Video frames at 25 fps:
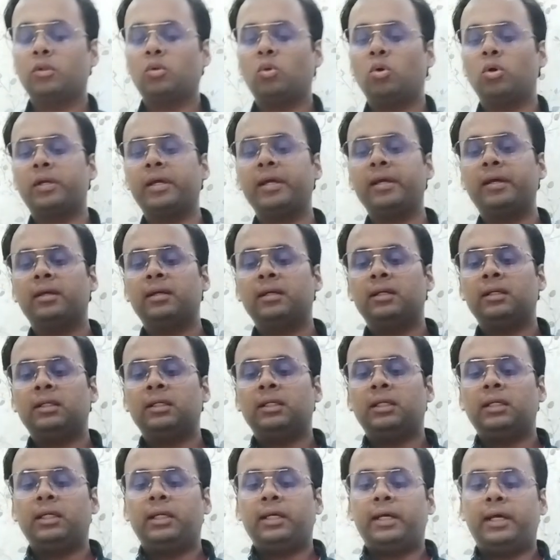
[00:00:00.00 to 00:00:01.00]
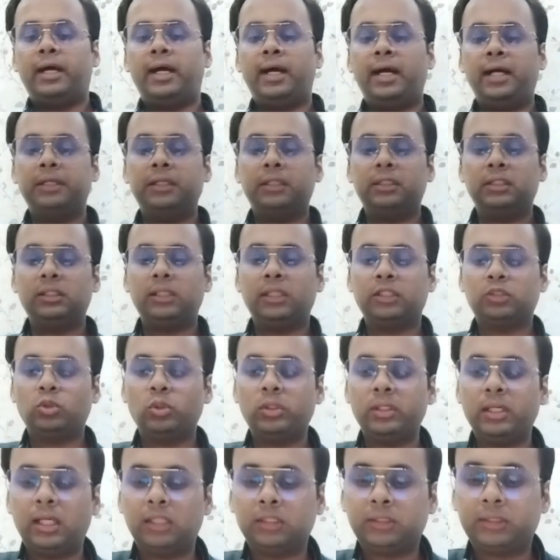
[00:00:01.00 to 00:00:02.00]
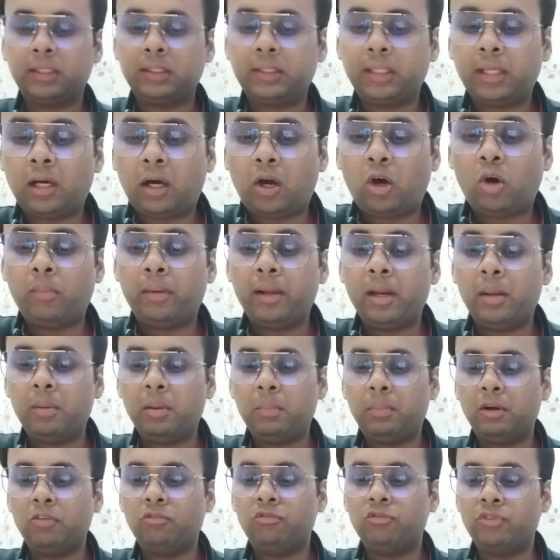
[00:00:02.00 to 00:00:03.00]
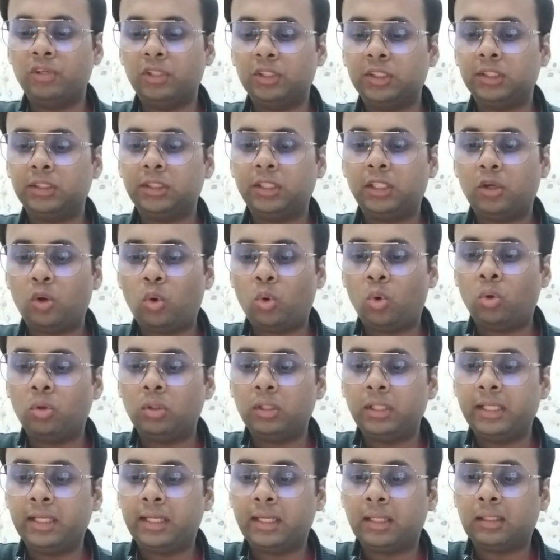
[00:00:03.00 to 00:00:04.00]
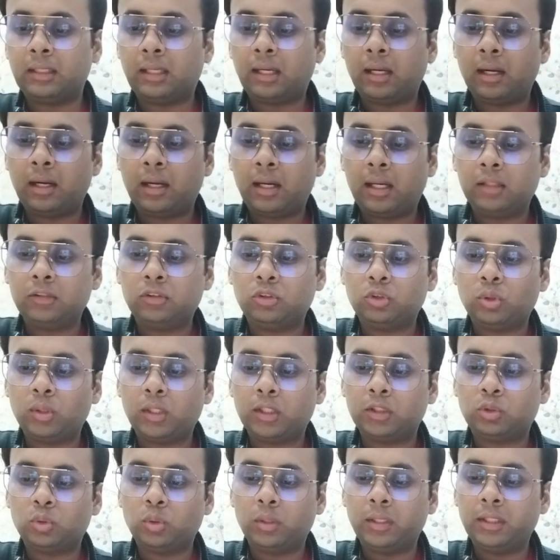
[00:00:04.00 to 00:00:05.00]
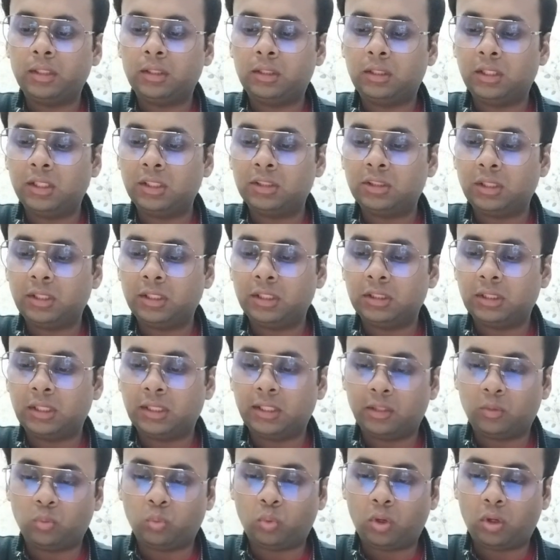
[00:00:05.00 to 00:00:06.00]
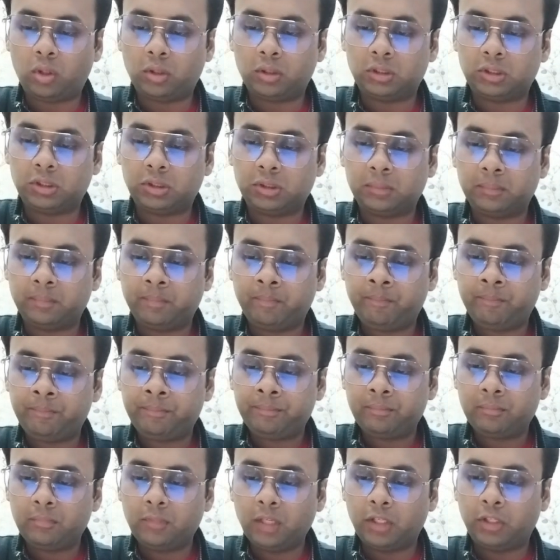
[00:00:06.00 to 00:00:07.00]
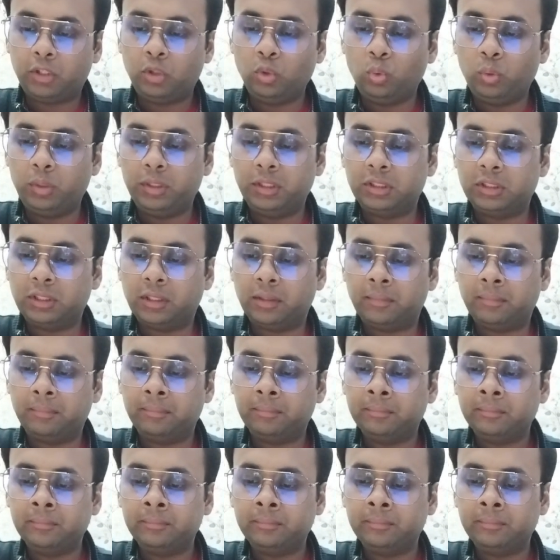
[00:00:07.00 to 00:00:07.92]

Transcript: Okay, and it is actually asking that how many people visited only Kedarnath. So actually this reason it wants, the Q reason.